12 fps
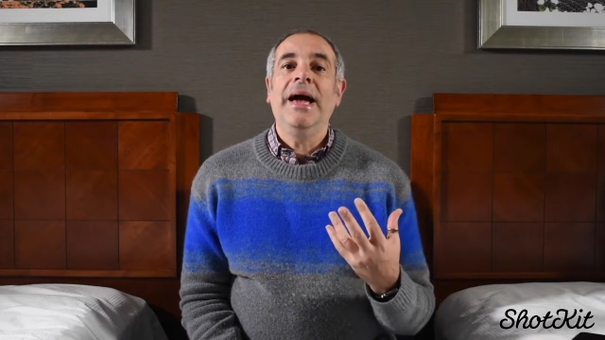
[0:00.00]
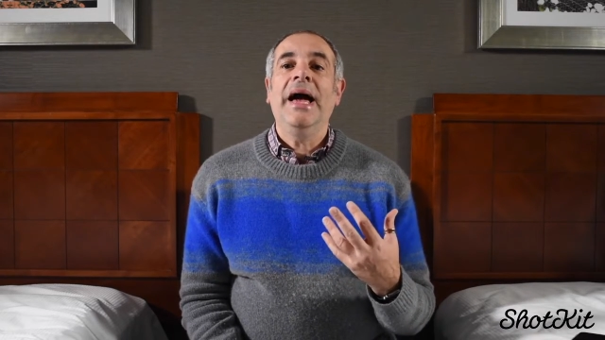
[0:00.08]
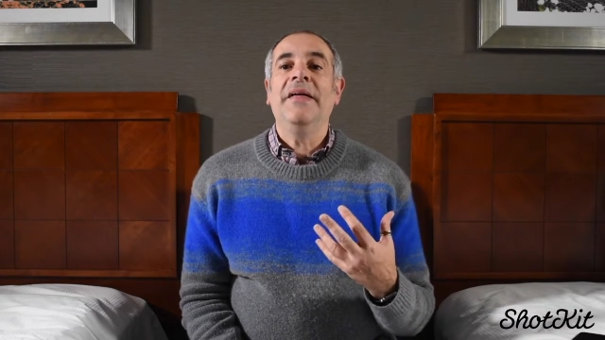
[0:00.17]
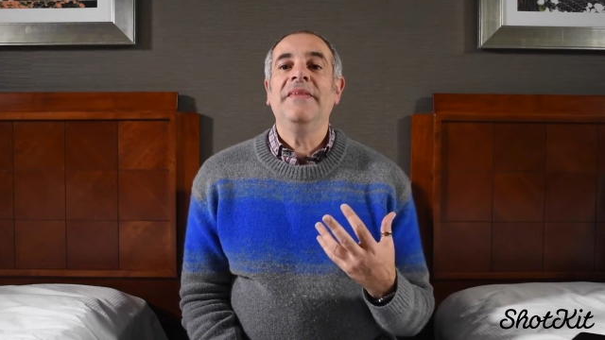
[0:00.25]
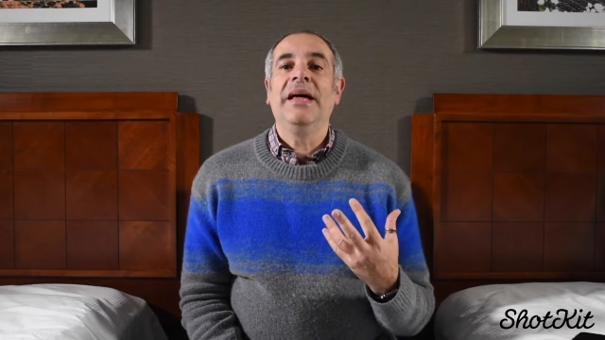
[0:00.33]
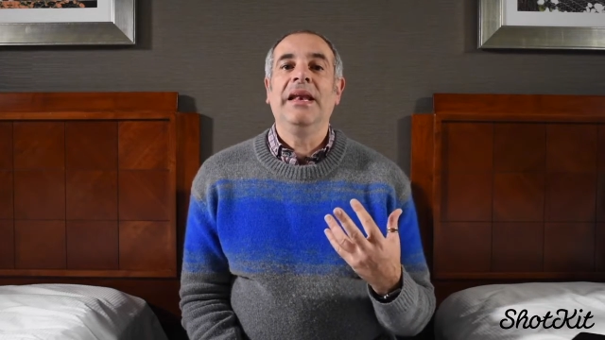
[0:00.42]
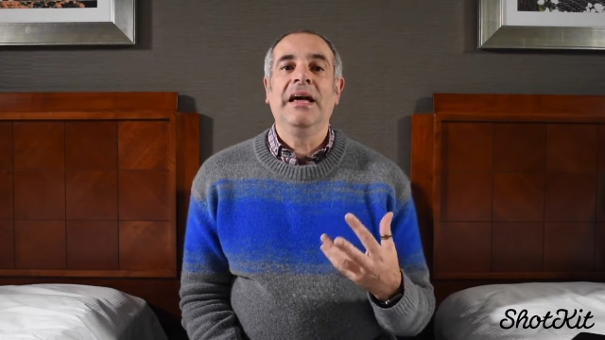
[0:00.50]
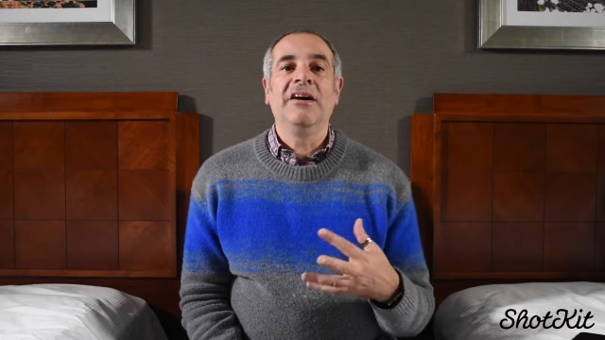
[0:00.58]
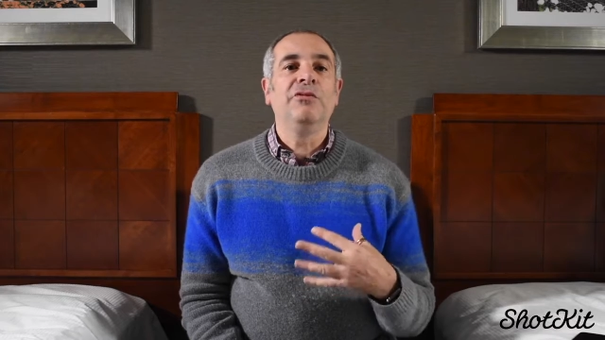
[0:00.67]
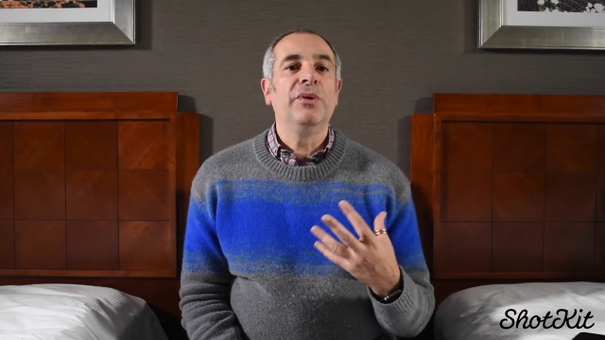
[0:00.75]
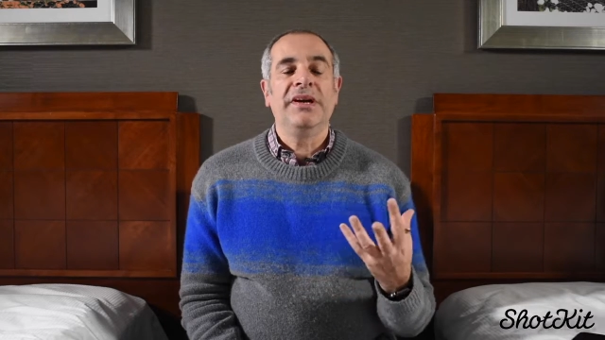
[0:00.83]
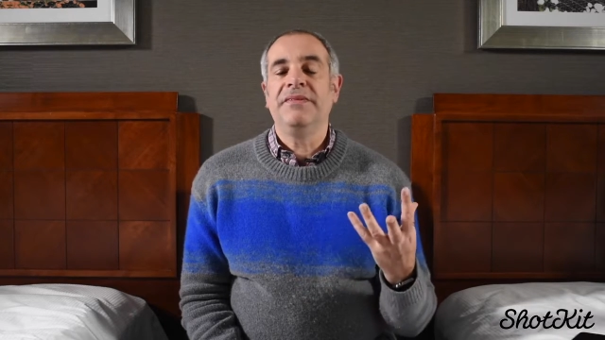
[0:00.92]
and they
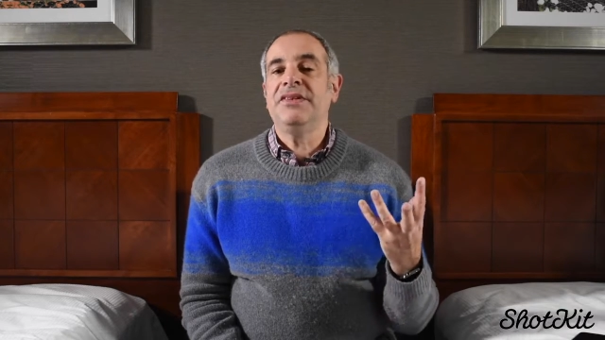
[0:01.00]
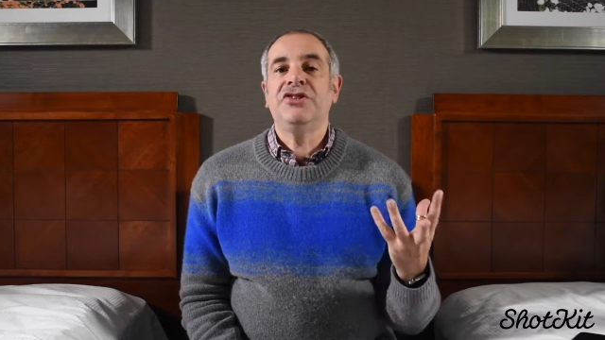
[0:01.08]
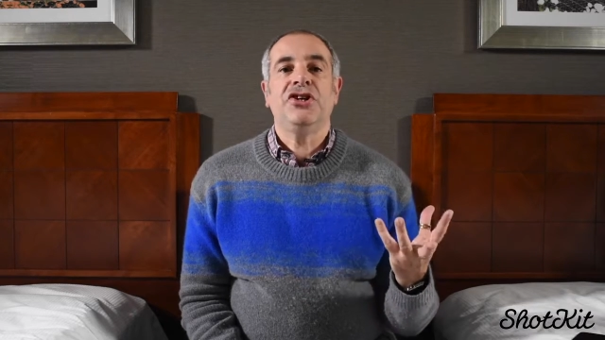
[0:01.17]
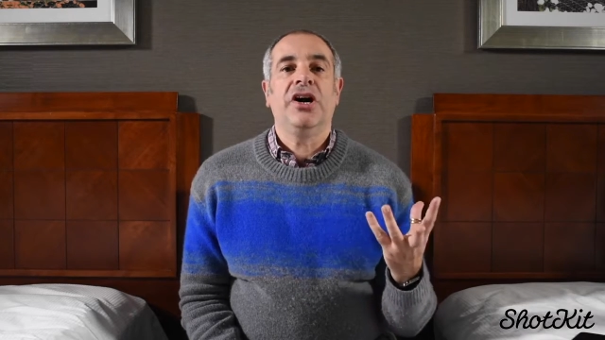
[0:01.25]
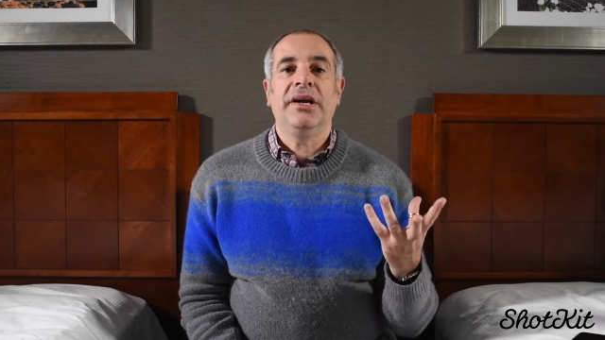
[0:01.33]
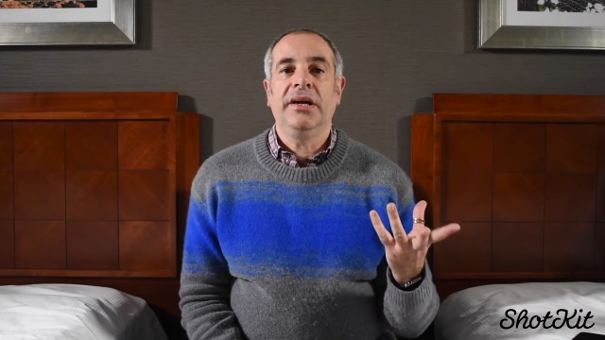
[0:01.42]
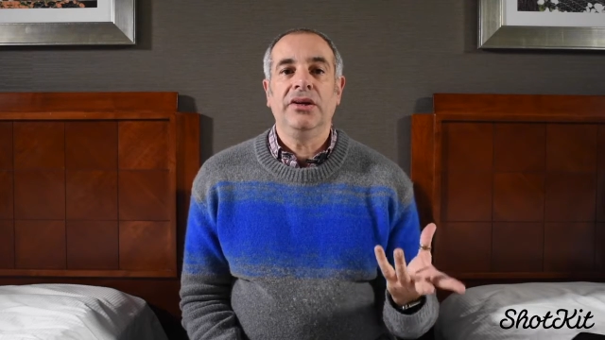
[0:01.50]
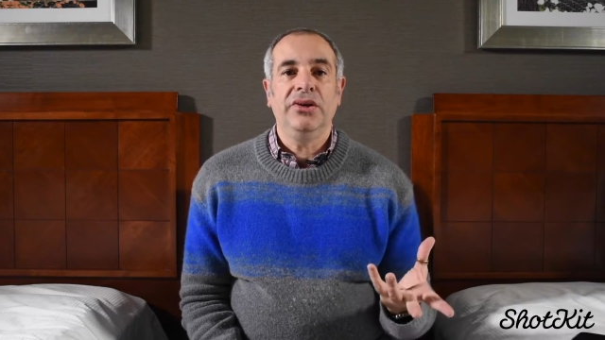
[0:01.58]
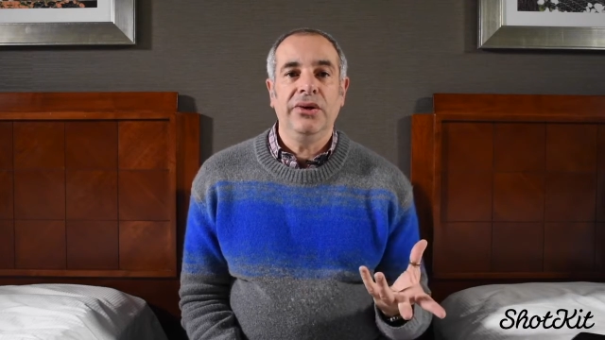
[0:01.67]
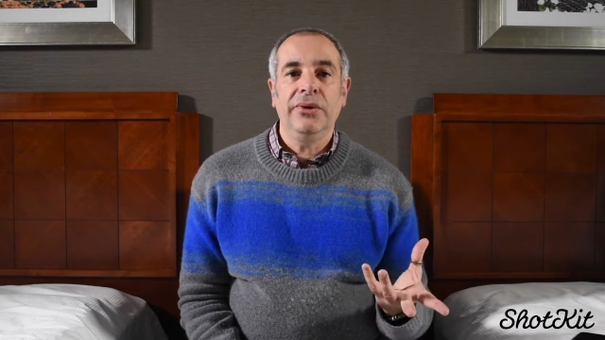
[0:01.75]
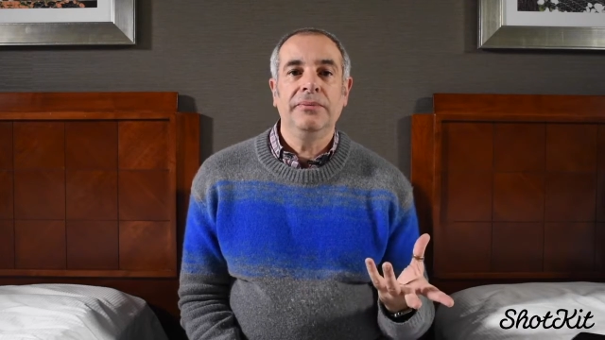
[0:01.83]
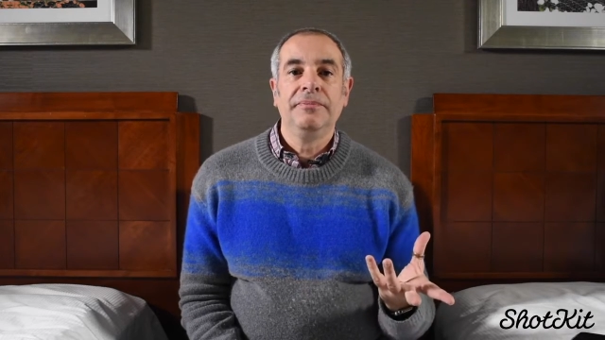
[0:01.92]
love whatever's shiny and
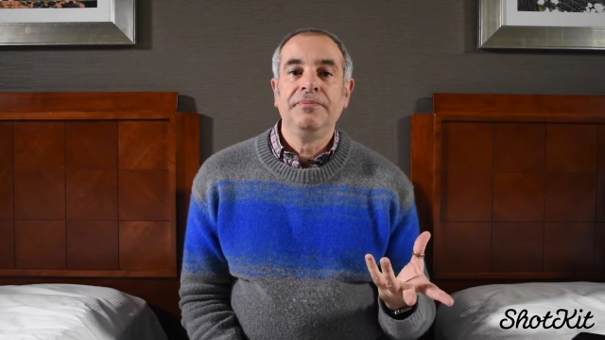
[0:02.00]
new.